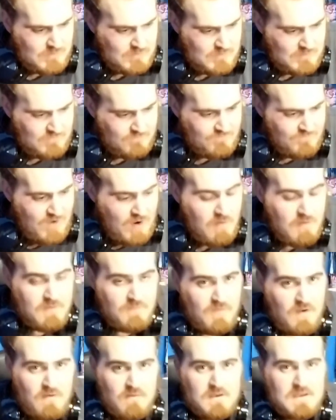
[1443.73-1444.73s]
very,
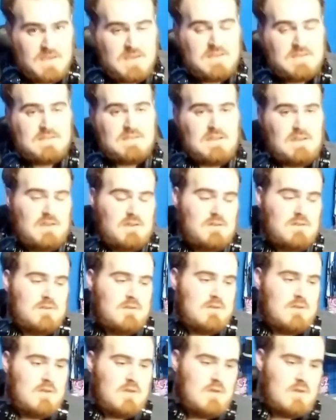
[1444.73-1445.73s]
very easy.
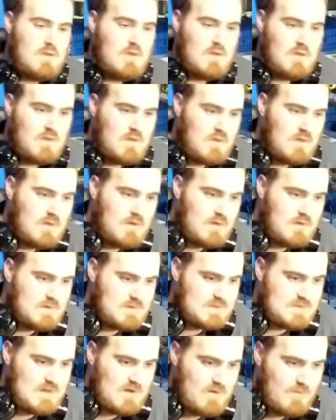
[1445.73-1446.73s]

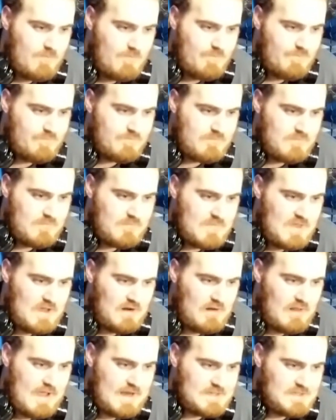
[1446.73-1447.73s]
So that'll
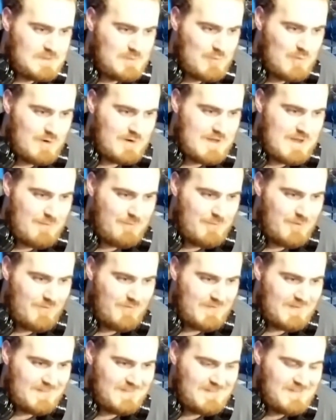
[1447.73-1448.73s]
actually work out
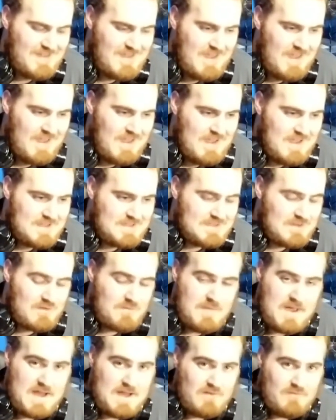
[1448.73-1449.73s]
perfect. So the
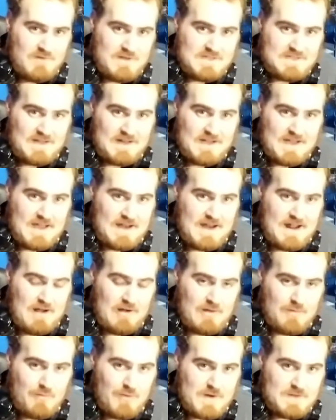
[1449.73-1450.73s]
main reason I got an air
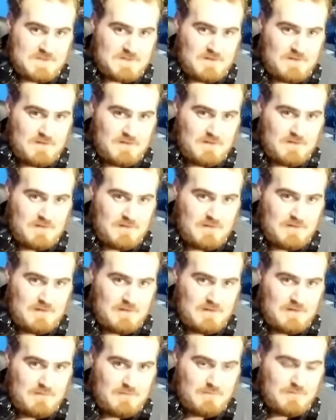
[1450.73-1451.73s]
compressor,
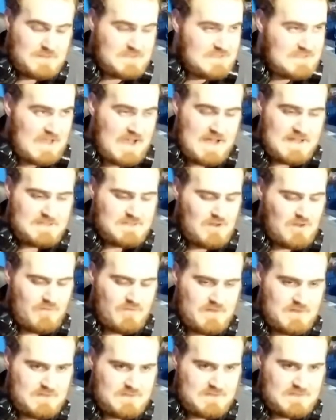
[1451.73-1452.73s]
besides all
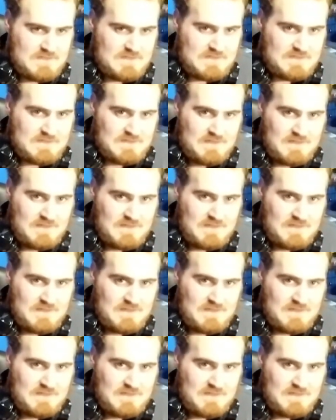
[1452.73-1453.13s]
this, is